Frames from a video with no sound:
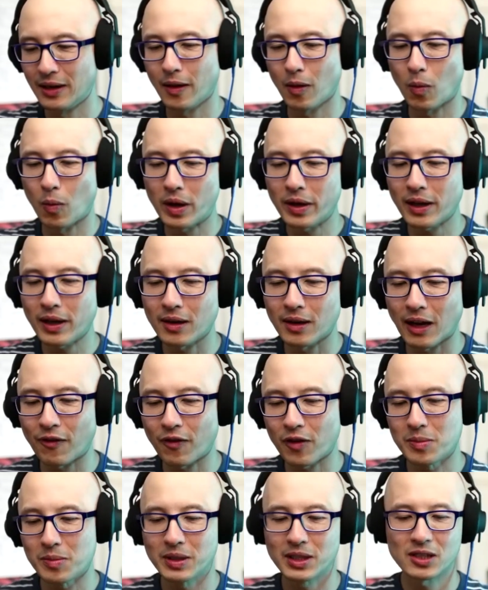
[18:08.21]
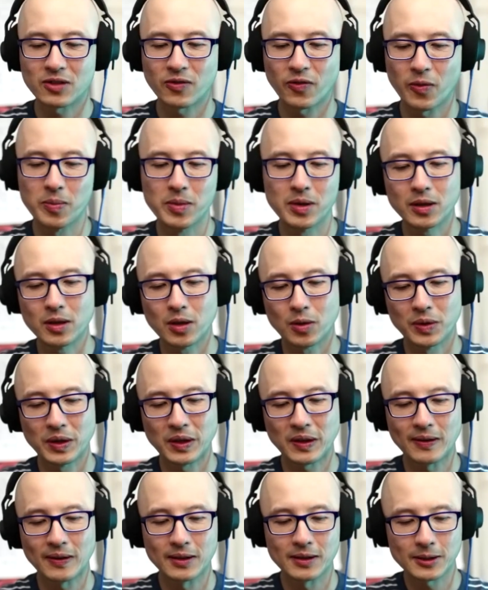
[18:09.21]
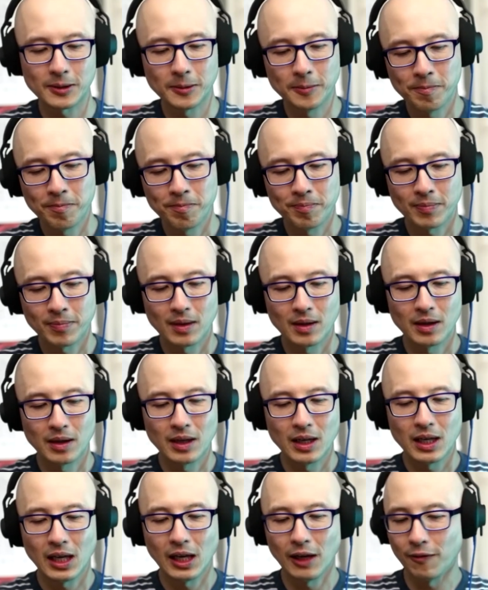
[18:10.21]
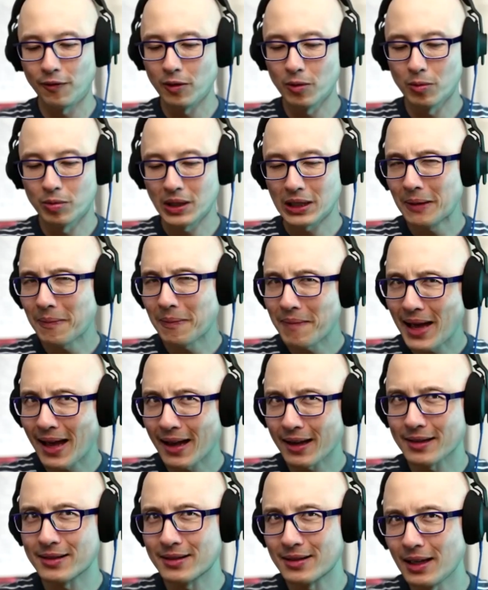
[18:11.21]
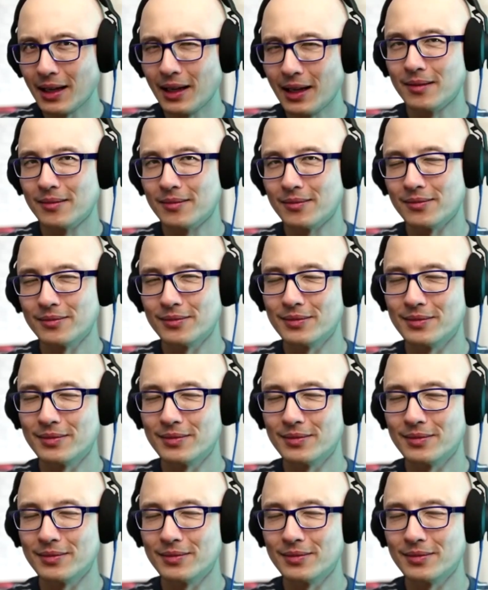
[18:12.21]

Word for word: The one that everybody's familiar with is if you read a magazine,